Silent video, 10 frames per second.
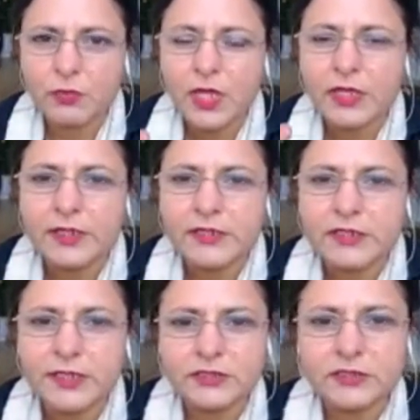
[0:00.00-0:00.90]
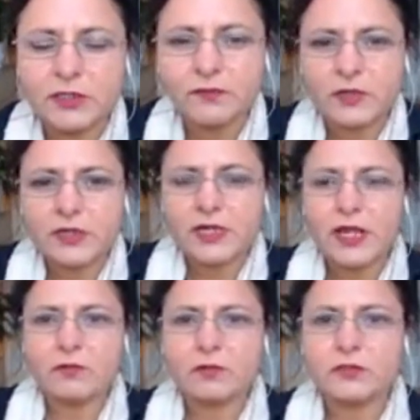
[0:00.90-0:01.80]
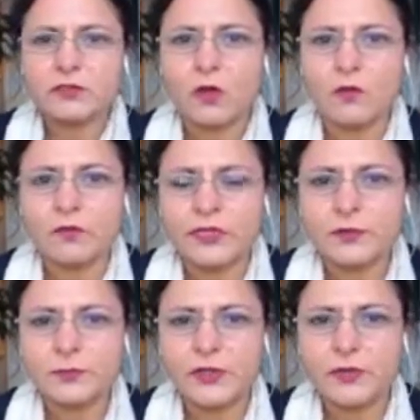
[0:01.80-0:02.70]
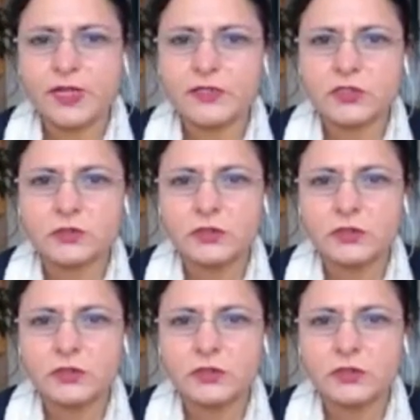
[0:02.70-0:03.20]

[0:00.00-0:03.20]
there's different levels of experiential